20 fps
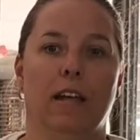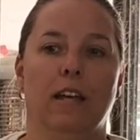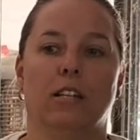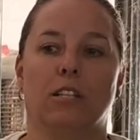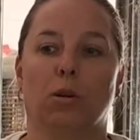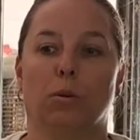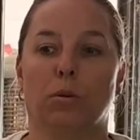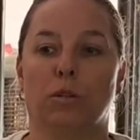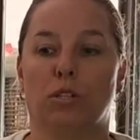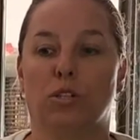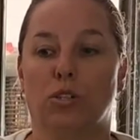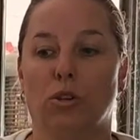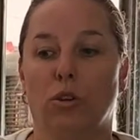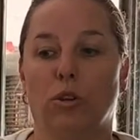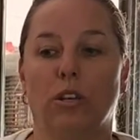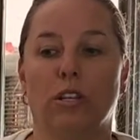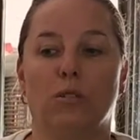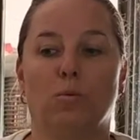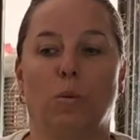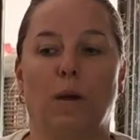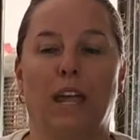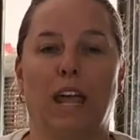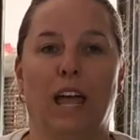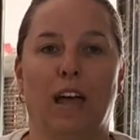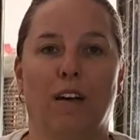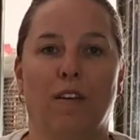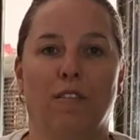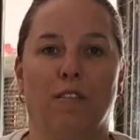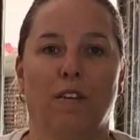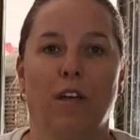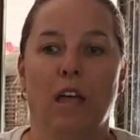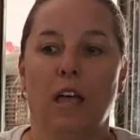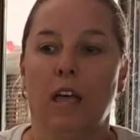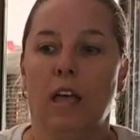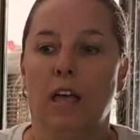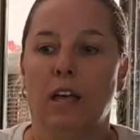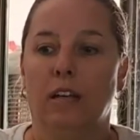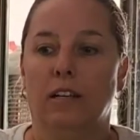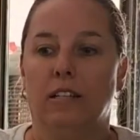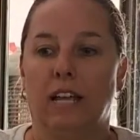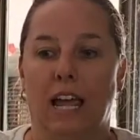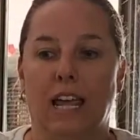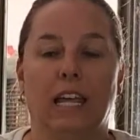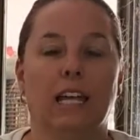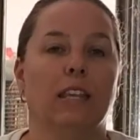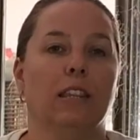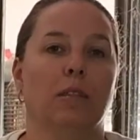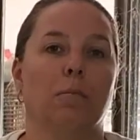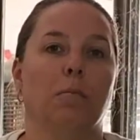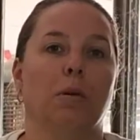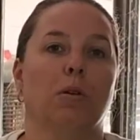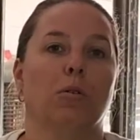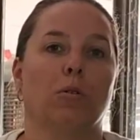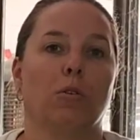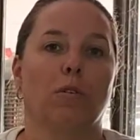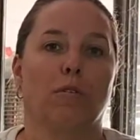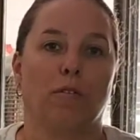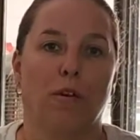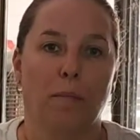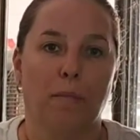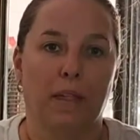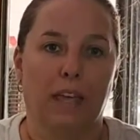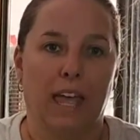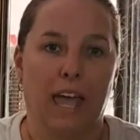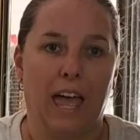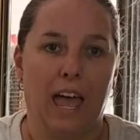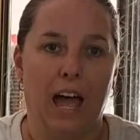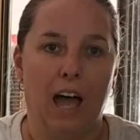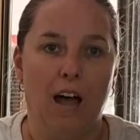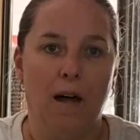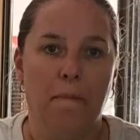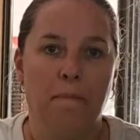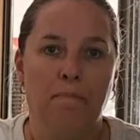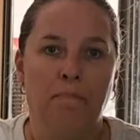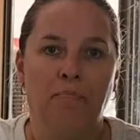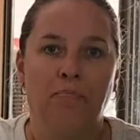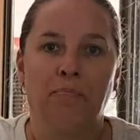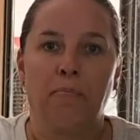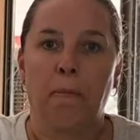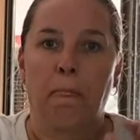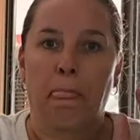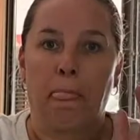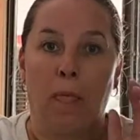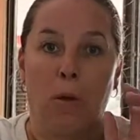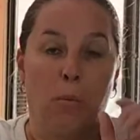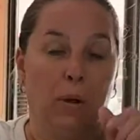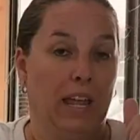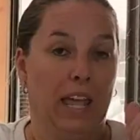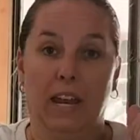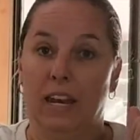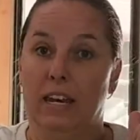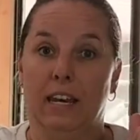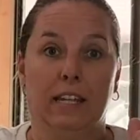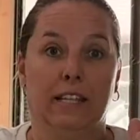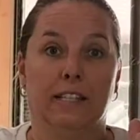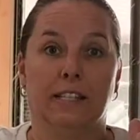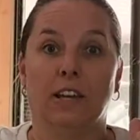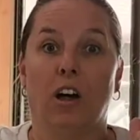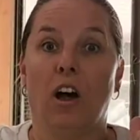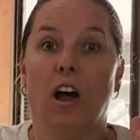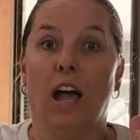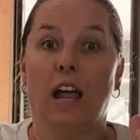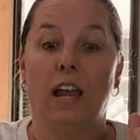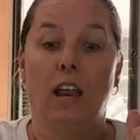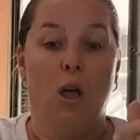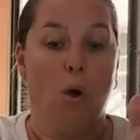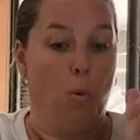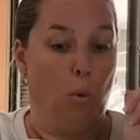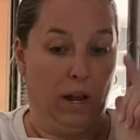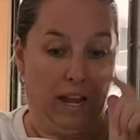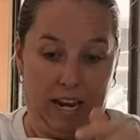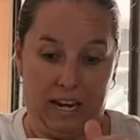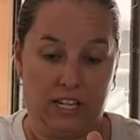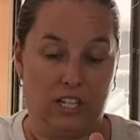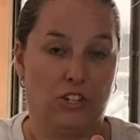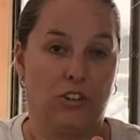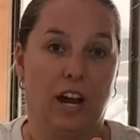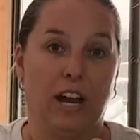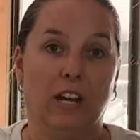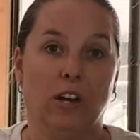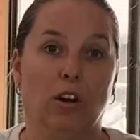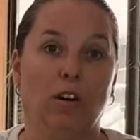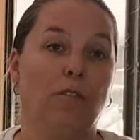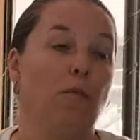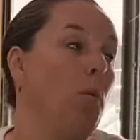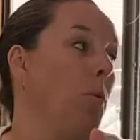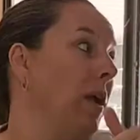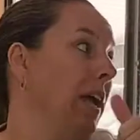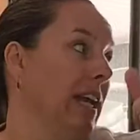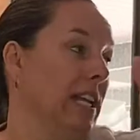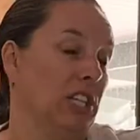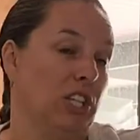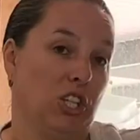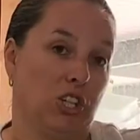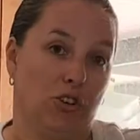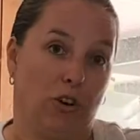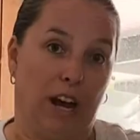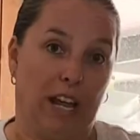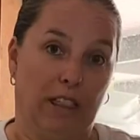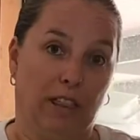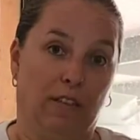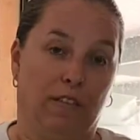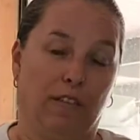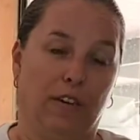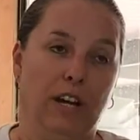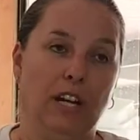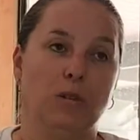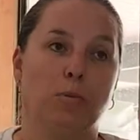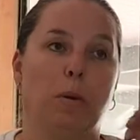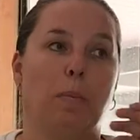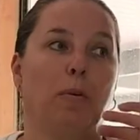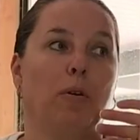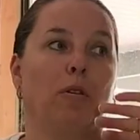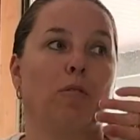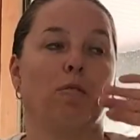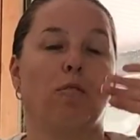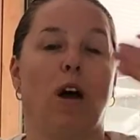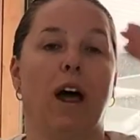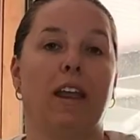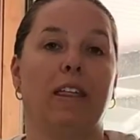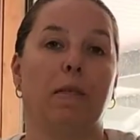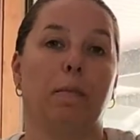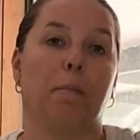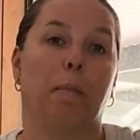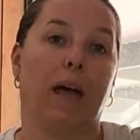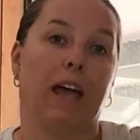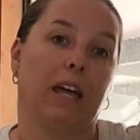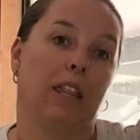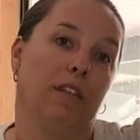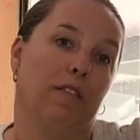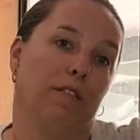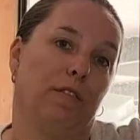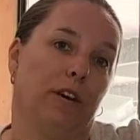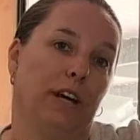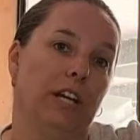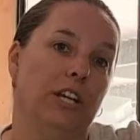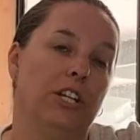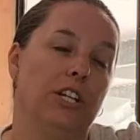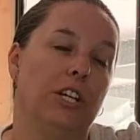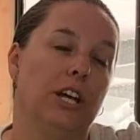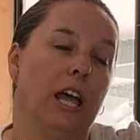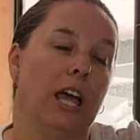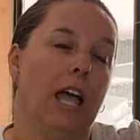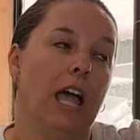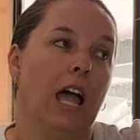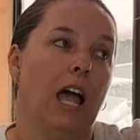So as soon as we have taken the milk from the cow, we get it inside, we get it strained off, we get it straight in the fridge, we put it right at the back of the fridge.